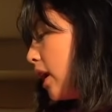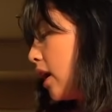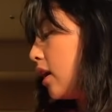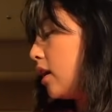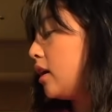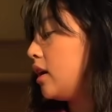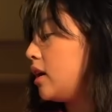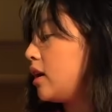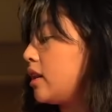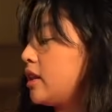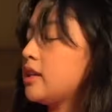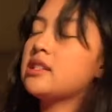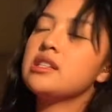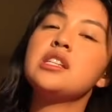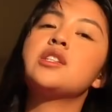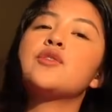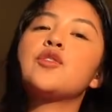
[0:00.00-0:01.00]
na.
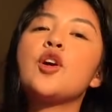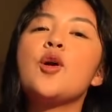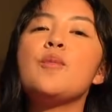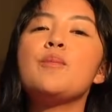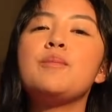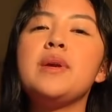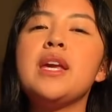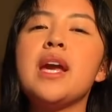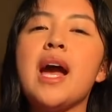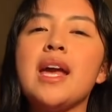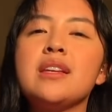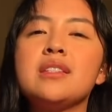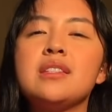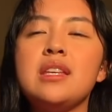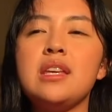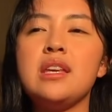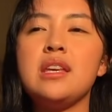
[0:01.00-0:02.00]
This is from
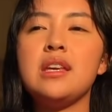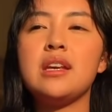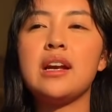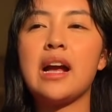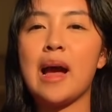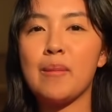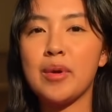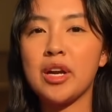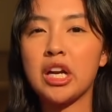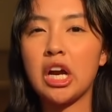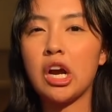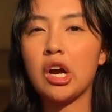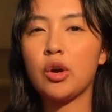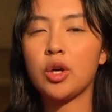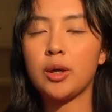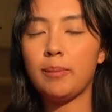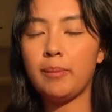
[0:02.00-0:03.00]
BIC
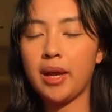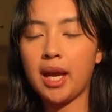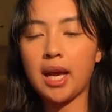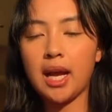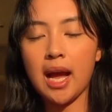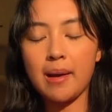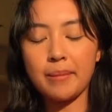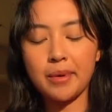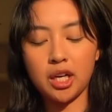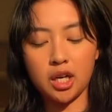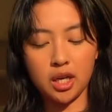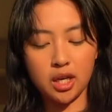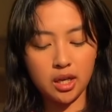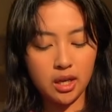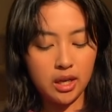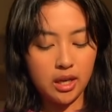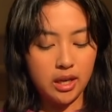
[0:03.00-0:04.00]
Camera or Big Camera.